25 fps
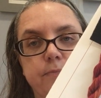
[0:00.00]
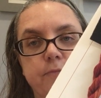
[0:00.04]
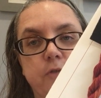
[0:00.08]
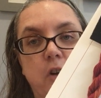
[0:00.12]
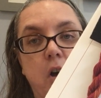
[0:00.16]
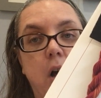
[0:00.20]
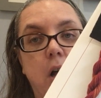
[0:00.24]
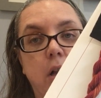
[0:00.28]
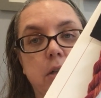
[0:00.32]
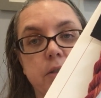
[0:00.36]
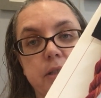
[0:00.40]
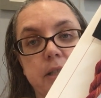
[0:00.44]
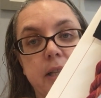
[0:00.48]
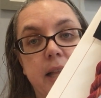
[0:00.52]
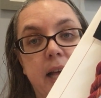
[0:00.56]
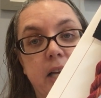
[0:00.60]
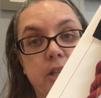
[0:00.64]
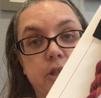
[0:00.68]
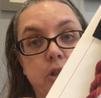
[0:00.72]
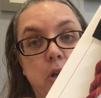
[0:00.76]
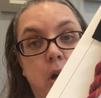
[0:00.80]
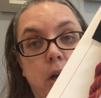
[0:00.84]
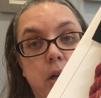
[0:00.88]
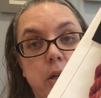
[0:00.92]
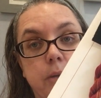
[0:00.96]
Fall
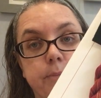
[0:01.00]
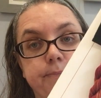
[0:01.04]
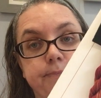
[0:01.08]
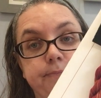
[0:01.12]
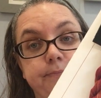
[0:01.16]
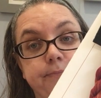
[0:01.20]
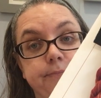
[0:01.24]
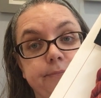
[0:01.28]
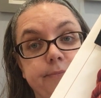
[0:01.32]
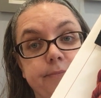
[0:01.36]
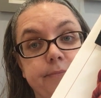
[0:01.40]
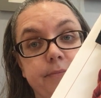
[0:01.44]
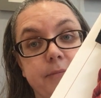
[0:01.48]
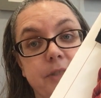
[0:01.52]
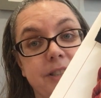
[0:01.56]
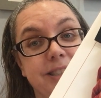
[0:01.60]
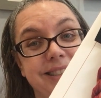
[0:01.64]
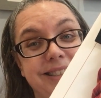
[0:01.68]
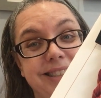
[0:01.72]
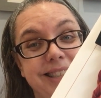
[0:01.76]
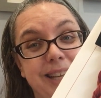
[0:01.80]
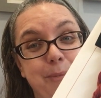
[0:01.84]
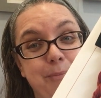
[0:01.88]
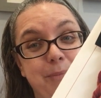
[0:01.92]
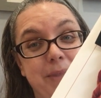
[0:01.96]
slash autumn. It's
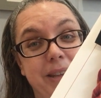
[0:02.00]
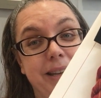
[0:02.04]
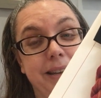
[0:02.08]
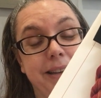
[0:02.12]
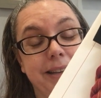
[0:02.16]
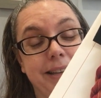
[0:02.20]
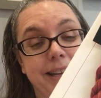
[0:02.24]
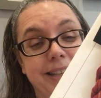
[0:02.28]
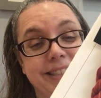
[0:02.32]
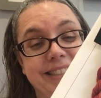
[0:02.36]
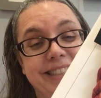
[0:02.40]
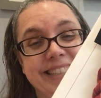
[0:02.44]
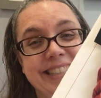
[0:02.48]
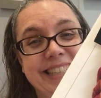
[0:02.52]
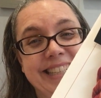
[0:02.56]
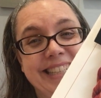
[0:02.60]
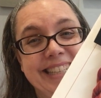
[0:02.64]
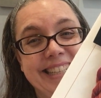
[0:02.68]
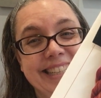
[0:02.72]
the same thing, I guess.